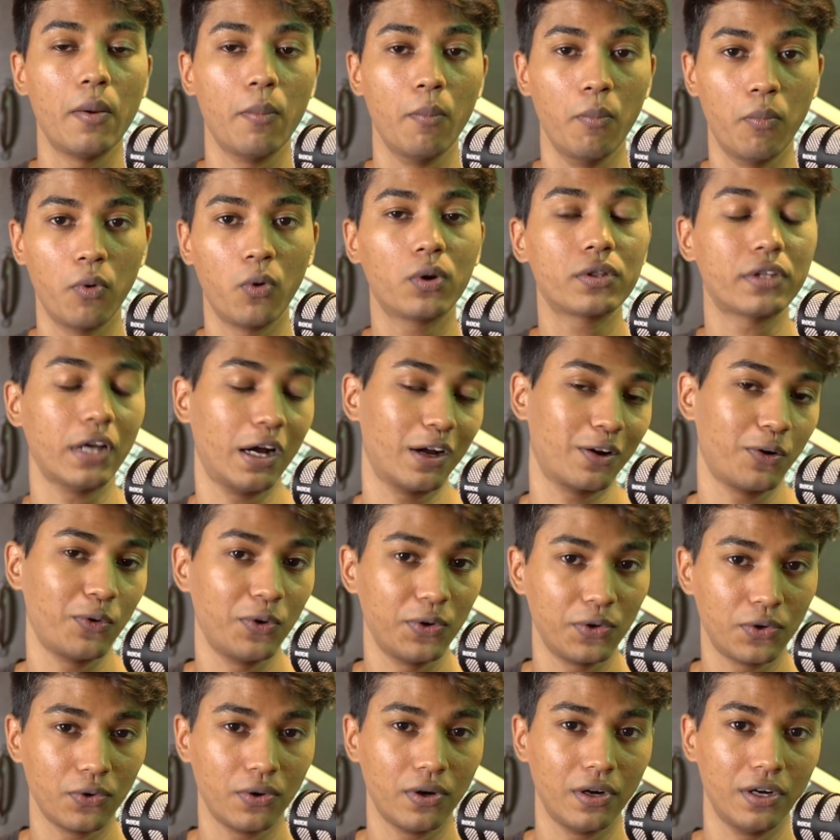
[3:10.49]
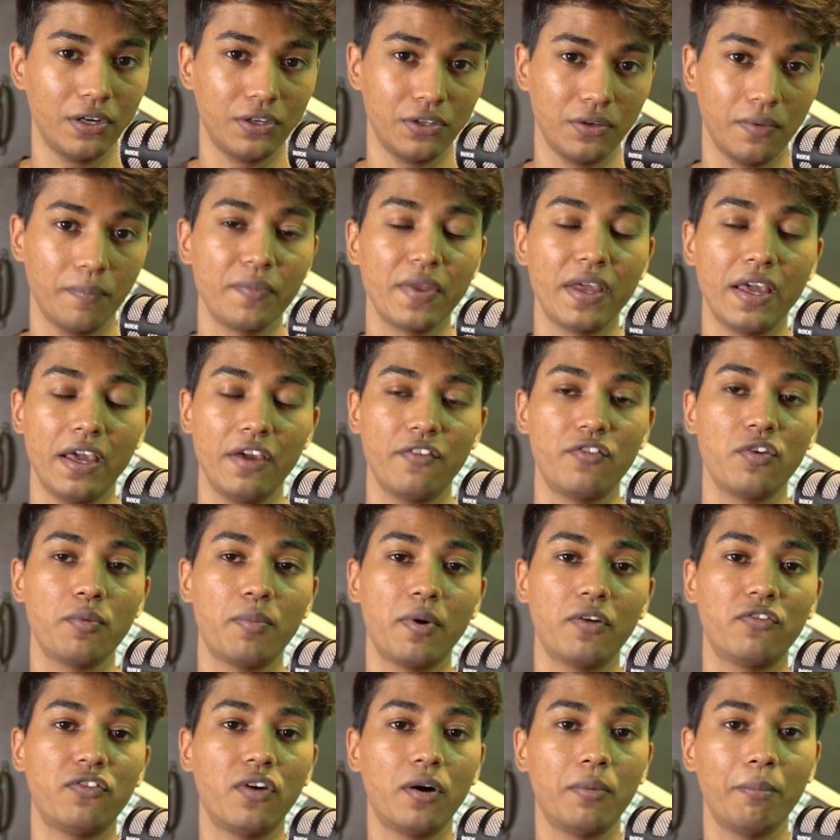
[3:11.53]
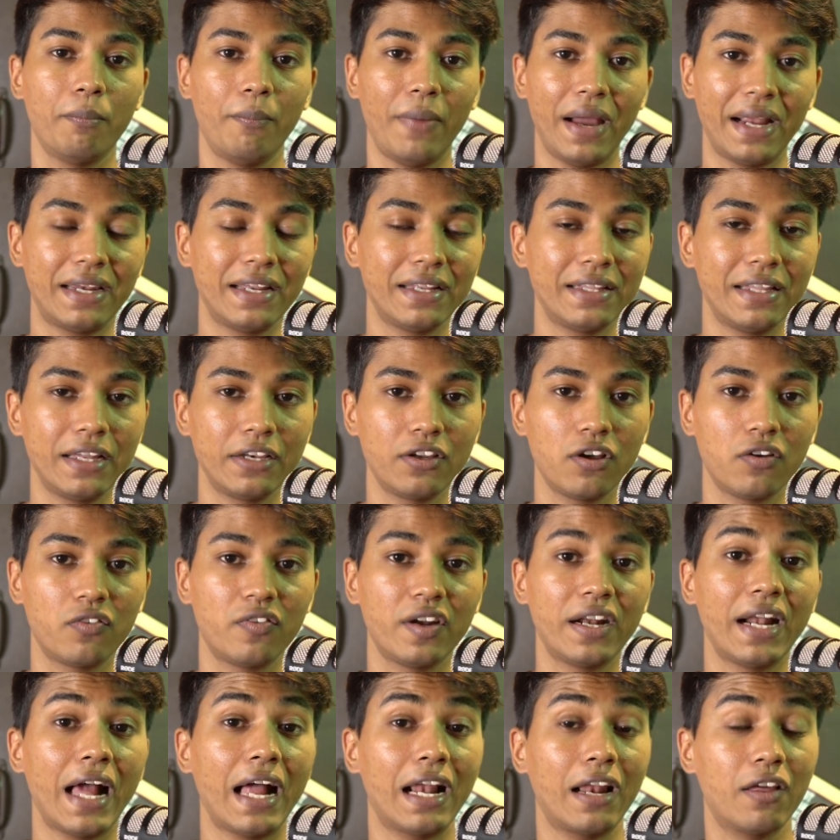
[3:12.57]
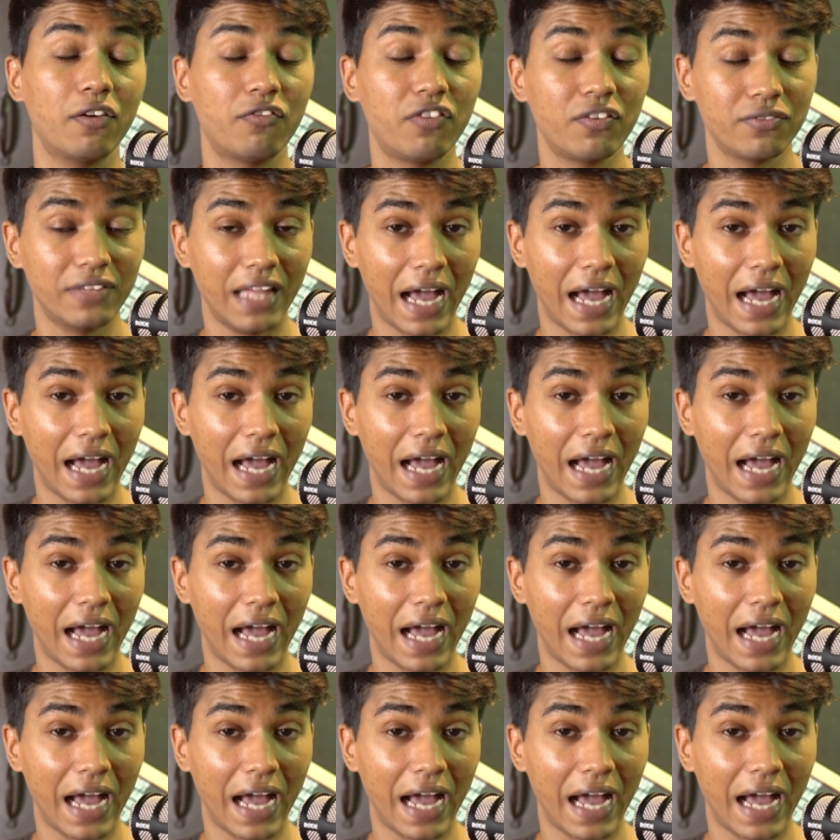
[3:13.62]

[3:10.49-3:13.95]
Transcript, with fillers: both are going to hurt you if you perform better than your friend and if